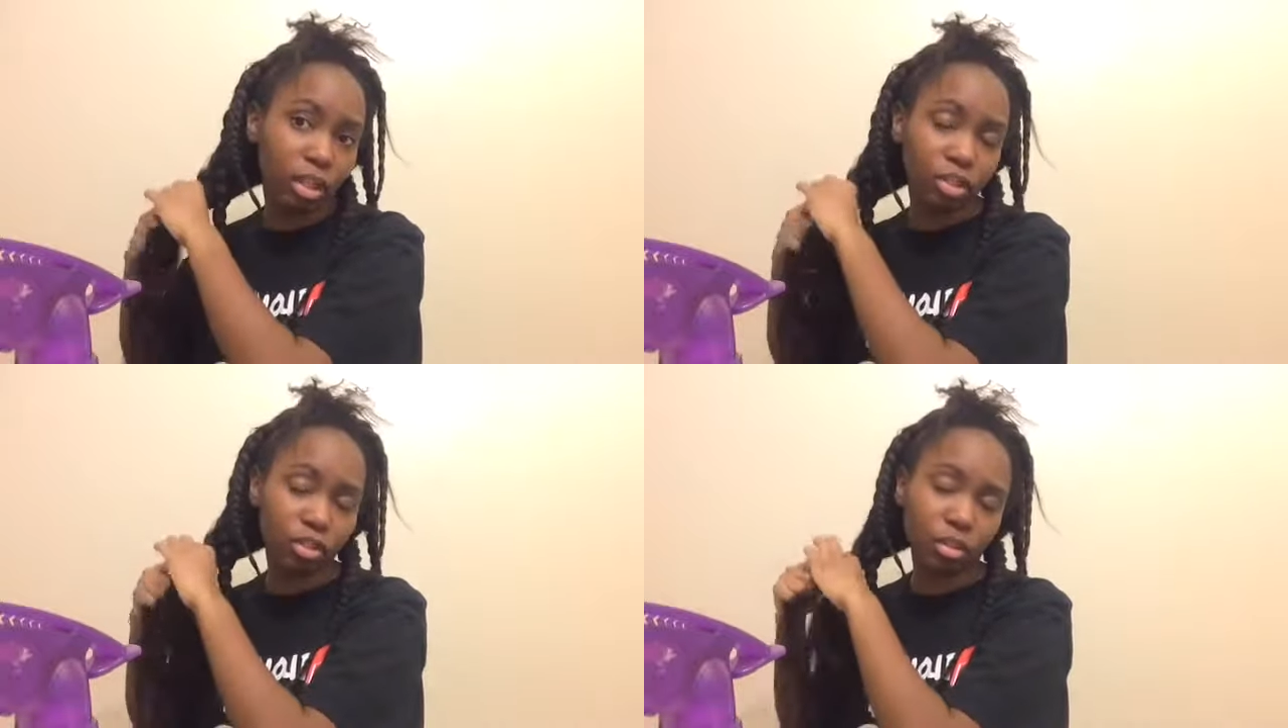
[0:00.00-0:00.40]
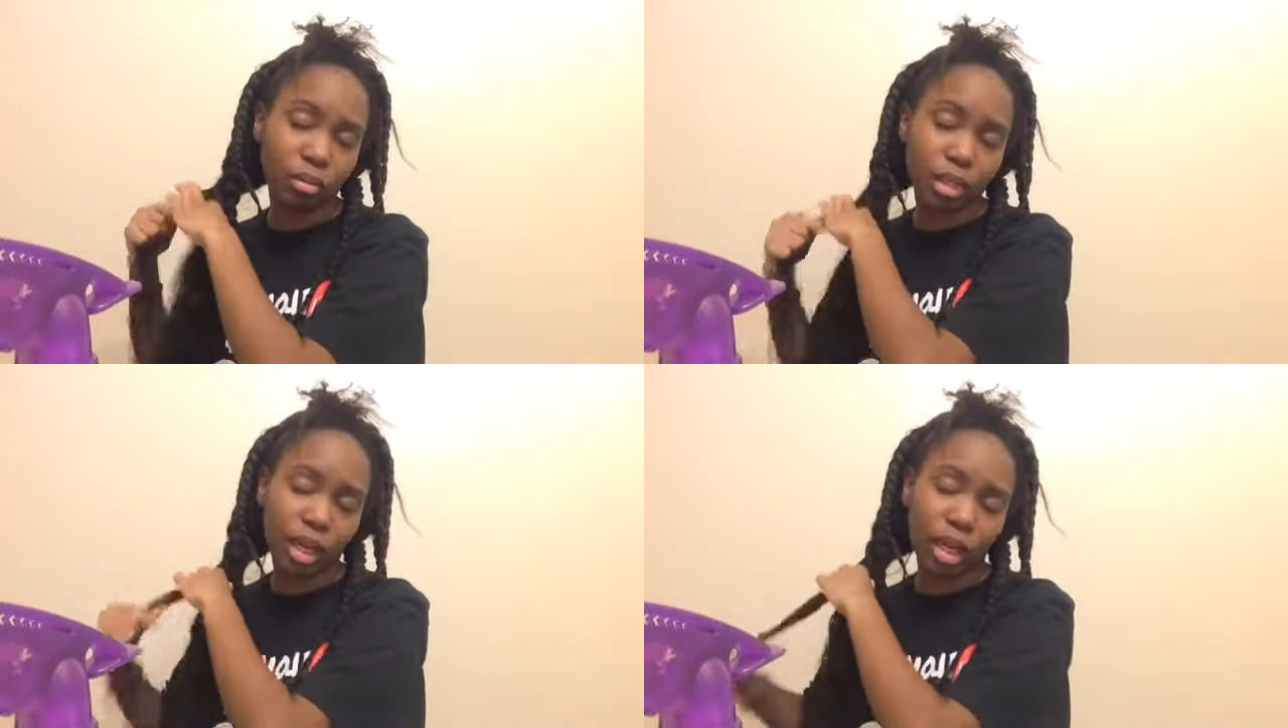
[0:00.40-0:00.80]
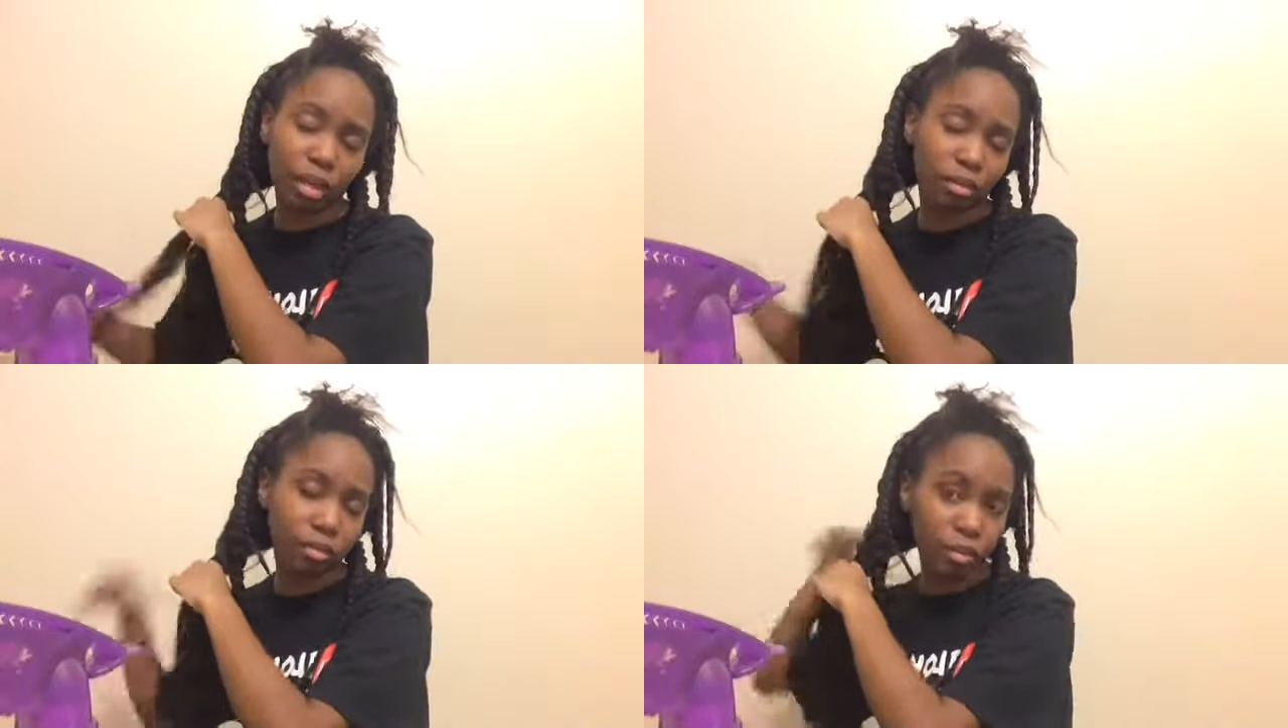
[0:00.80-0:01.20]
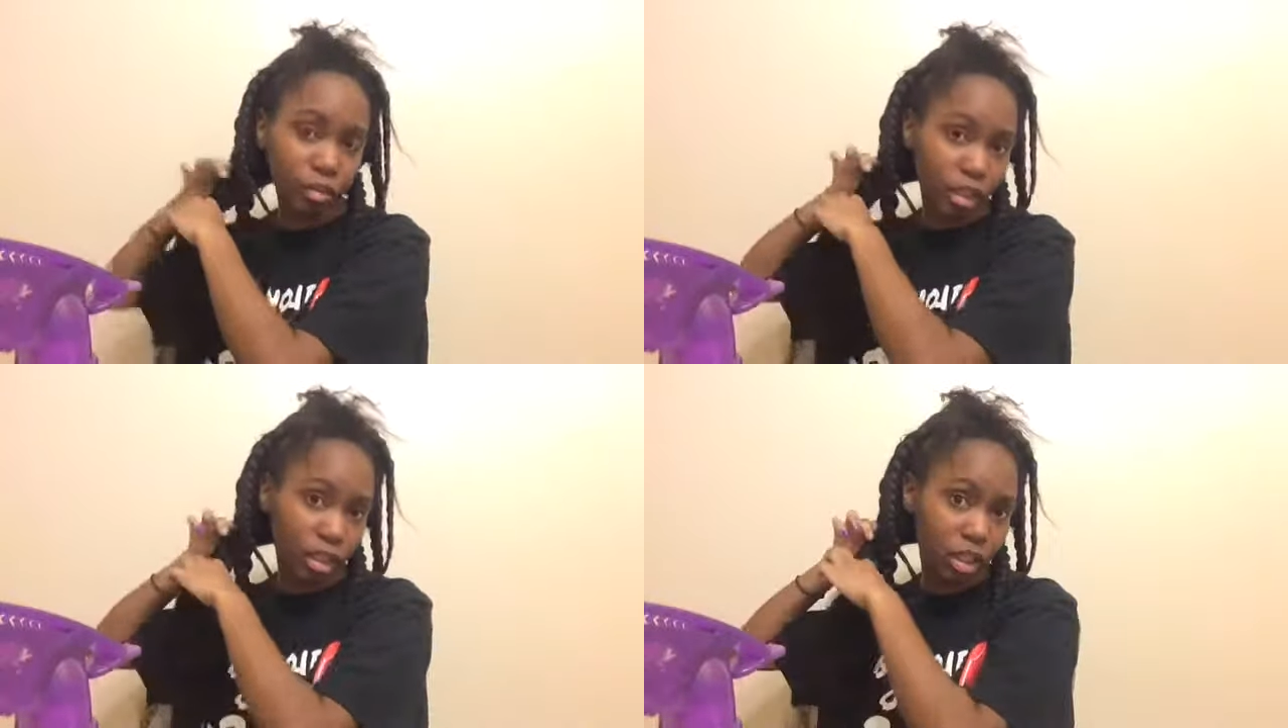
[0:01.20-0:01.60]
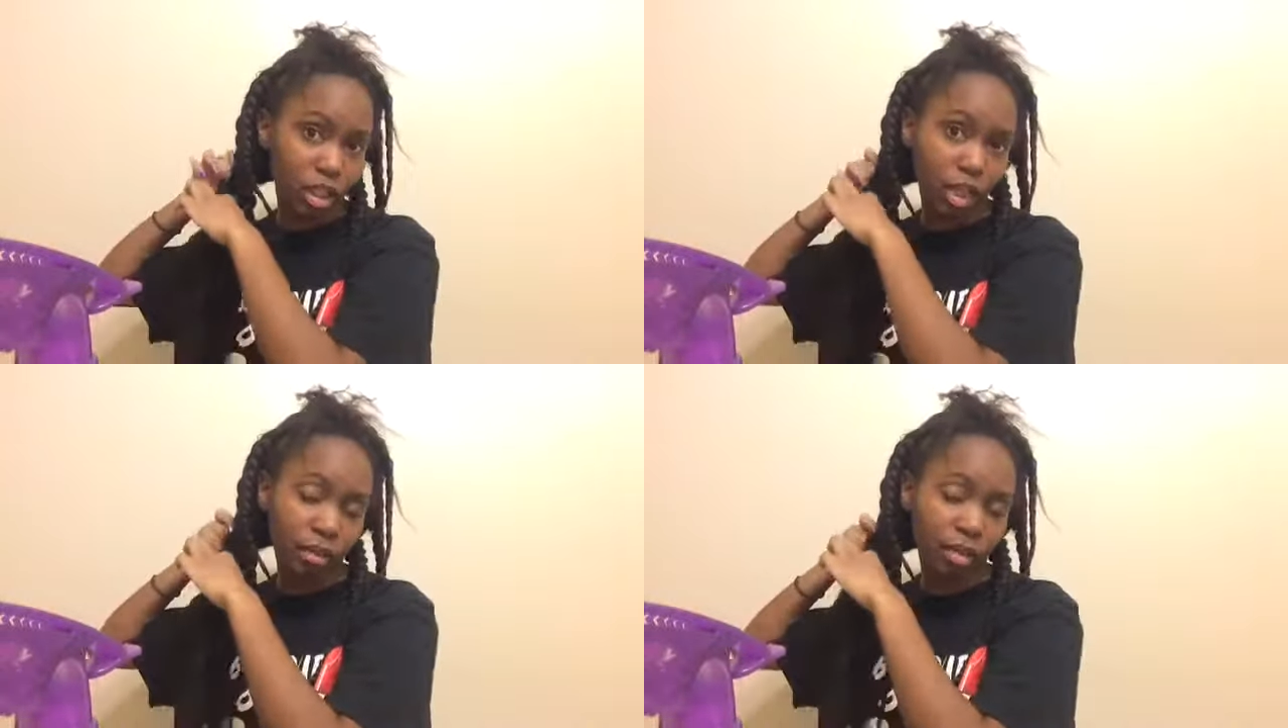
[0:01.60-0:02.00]
that you're going to be hating for the rest of your
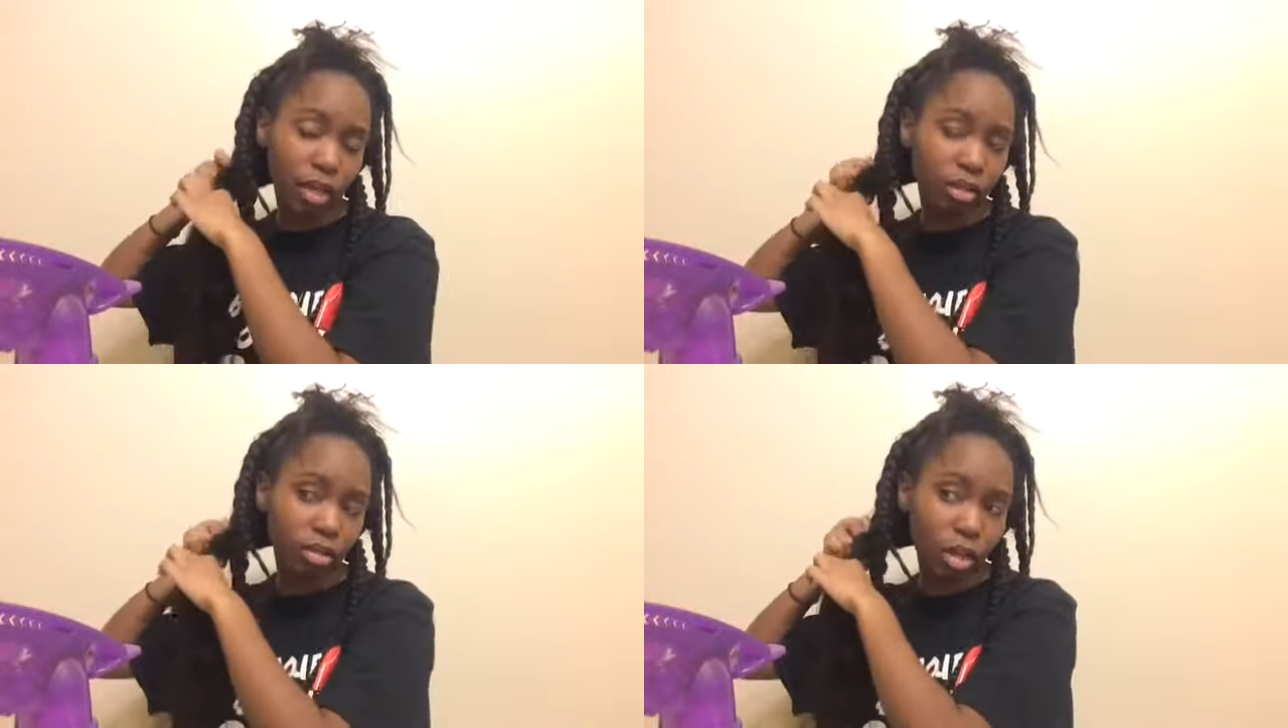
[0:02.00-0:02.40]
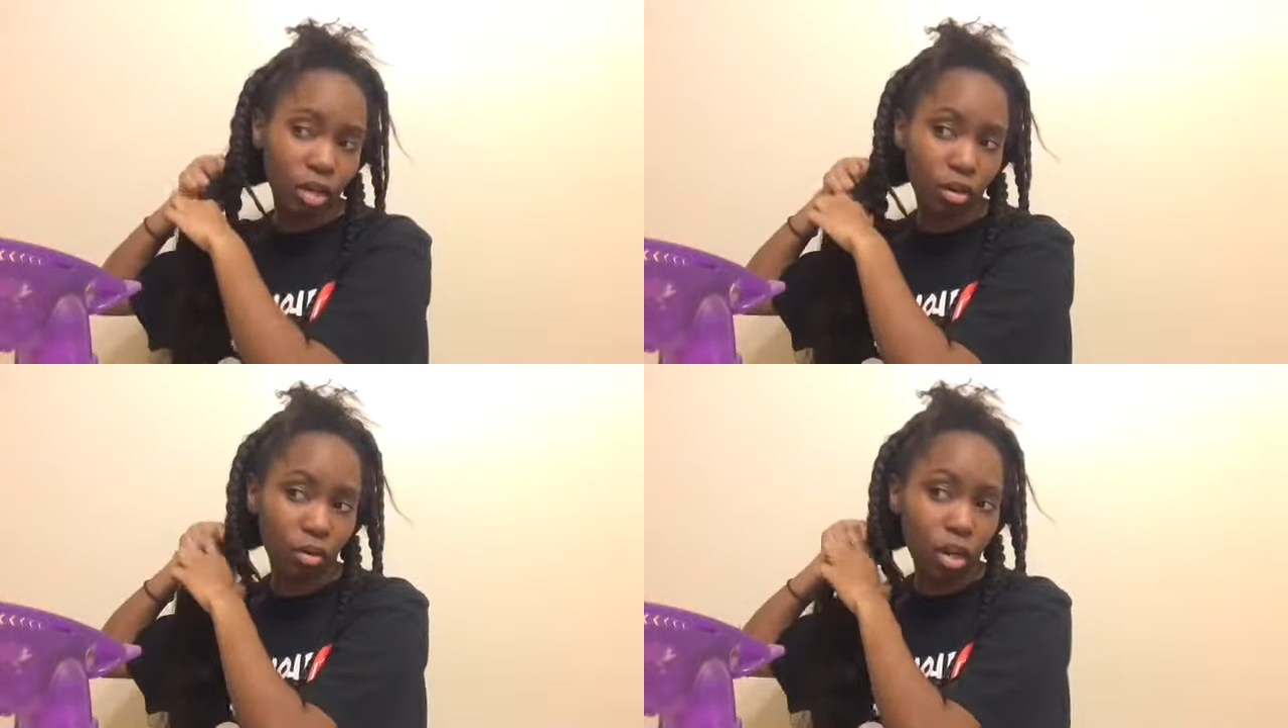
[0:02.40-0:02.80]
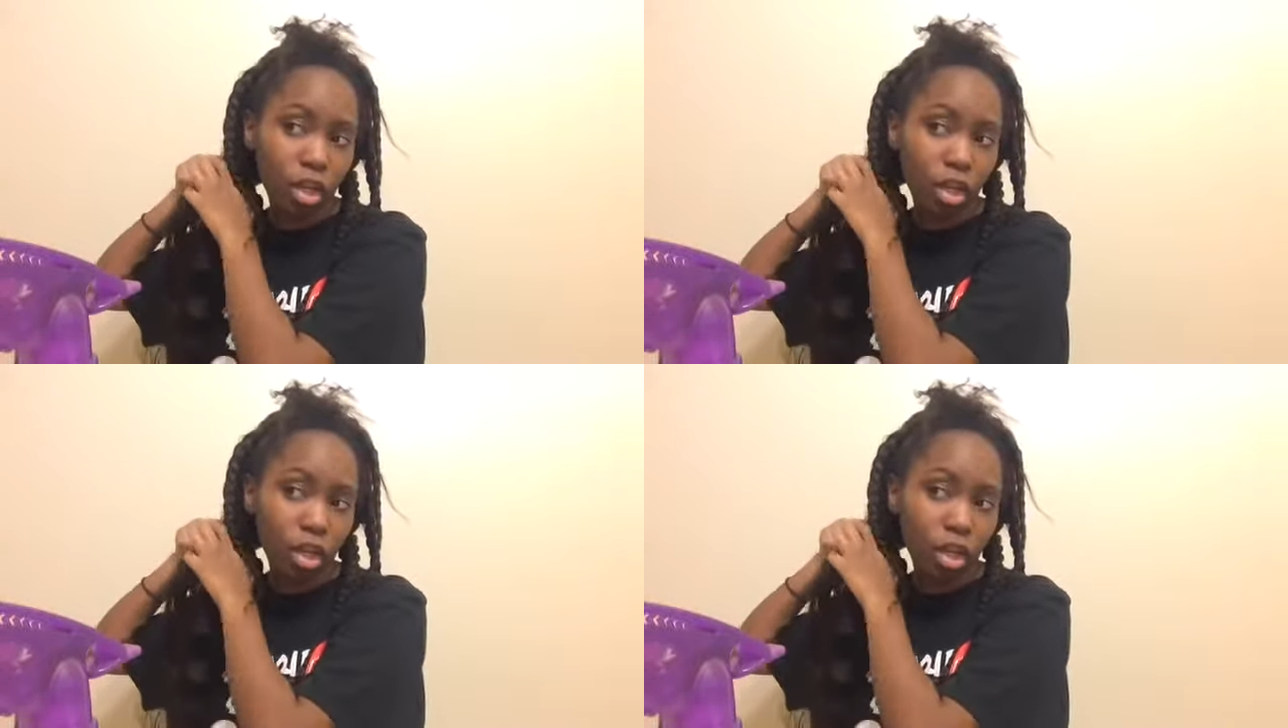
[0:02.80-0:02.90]
life. Like, you know,